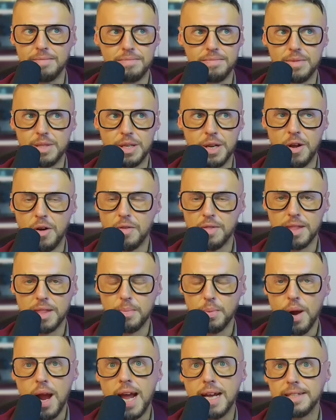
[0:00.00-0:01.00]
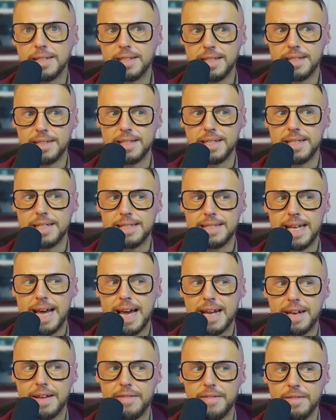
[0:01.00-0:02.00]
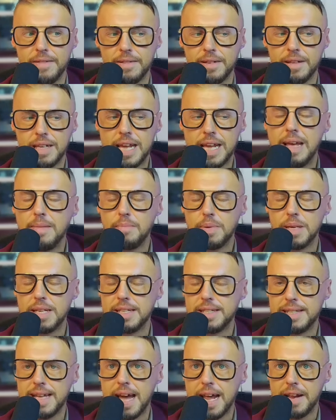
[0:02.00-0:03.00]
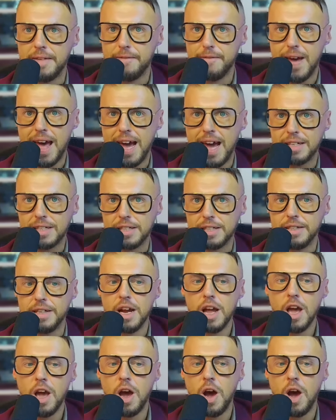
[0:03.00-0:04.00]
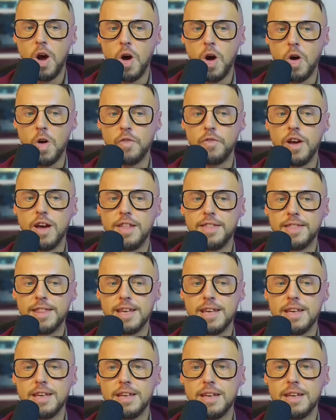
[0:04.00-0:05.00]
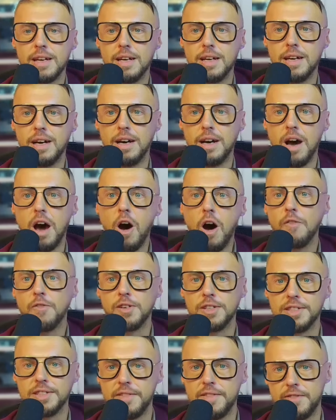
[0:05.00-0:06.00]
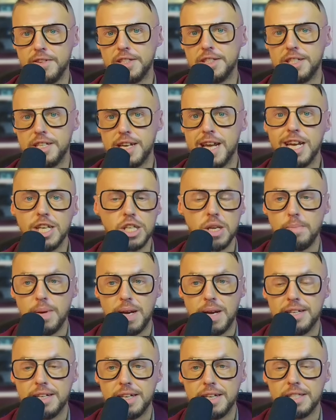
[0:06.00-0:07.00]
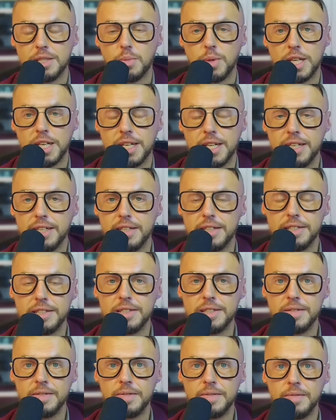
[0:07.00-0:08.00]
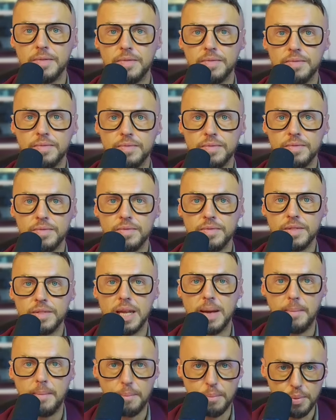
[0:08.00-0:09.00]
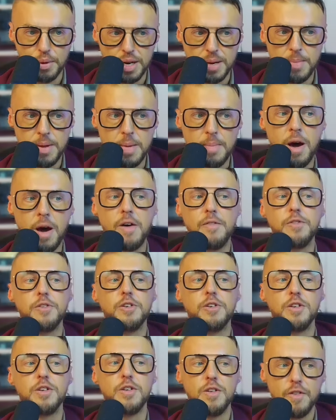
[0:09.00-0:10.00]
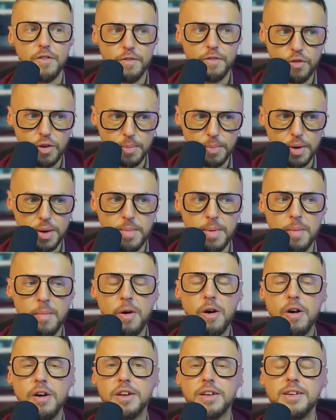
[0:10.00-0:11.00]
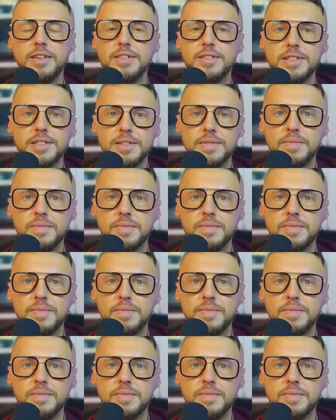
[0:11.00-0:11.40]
you know the price is a deciding can be deciding factor of the uh, offer sophistication, but it is what it is. Premium offer for premium audience.